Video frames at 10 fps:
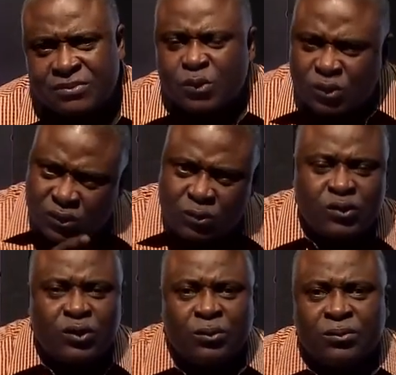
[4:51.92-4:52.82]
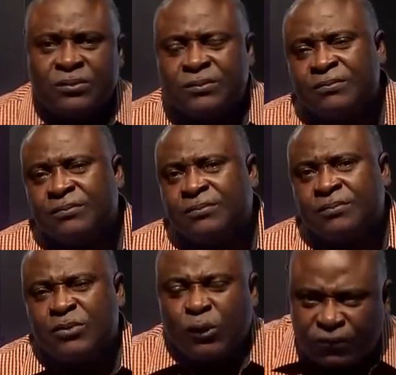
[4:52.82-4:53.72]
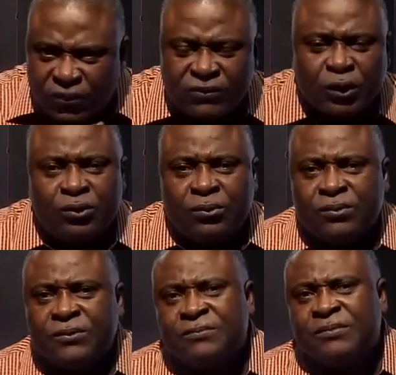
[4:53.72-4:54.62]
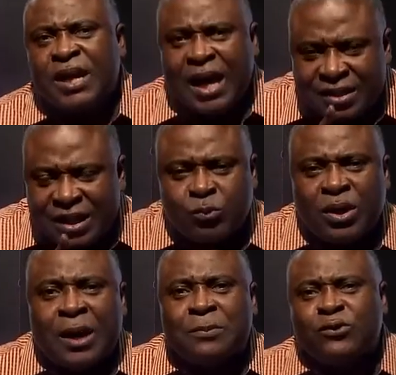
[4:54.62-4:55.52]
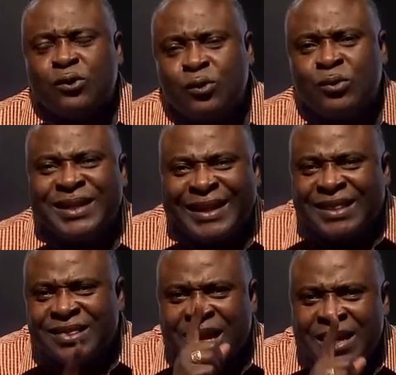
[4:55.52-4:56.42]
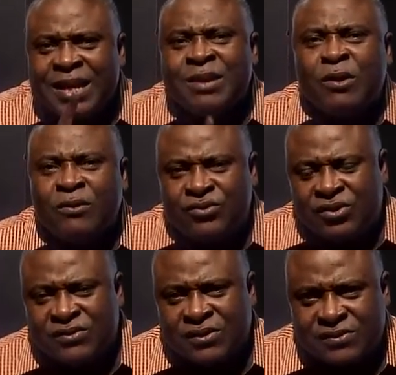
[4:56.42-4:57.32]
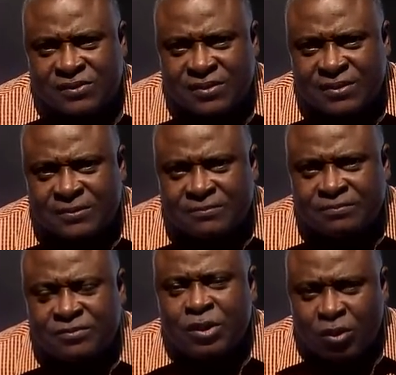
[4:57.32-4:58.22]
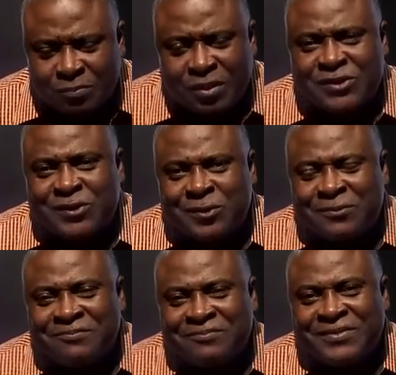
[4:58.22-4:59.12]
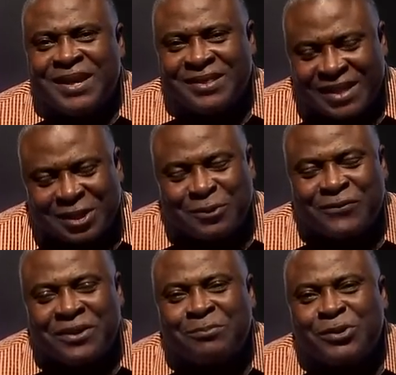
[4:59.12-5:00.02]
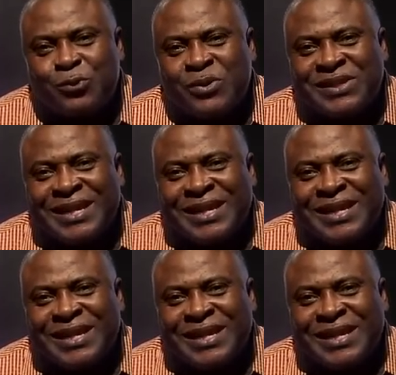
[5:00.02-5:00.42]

to suit you, to favor you. And that will happen to you in the name of Jesus. God bless you. Thank you very much once